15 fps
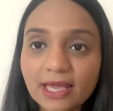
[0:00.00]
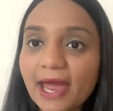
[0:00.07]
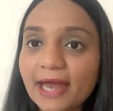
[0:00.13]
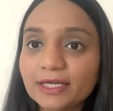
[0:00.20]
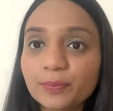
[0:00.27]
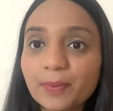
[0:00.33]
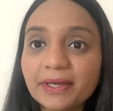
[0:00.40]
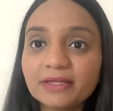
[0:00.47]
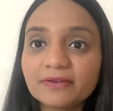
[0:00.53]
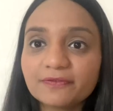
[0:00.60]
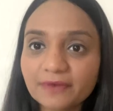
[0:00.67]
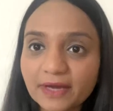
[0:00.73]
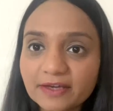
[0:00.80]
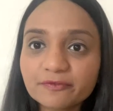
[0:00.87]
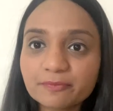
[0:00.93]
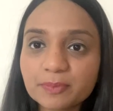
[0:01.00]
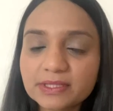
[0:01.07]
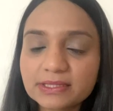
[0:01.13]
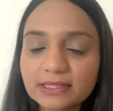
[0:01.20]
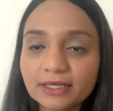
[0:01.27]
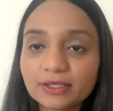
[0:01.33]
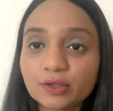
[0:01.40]
and
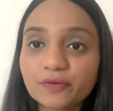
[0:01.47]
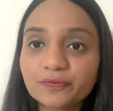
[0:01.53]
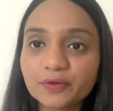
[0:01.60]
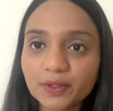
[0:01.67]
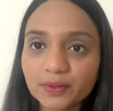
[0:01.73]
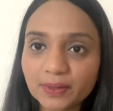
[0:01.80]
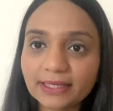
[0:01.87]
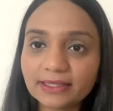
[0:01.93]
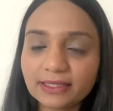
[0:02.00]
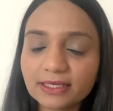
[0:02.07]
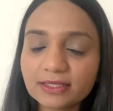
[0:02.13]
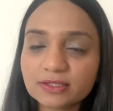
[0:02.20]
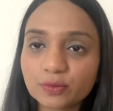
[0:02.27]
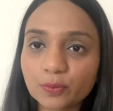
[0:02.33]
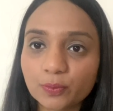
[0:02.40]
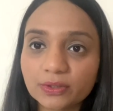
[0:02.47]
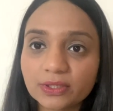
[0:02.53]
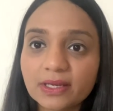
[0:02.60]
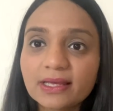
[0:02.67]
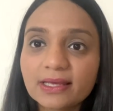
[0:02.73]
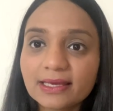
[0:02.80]
25% of your writing score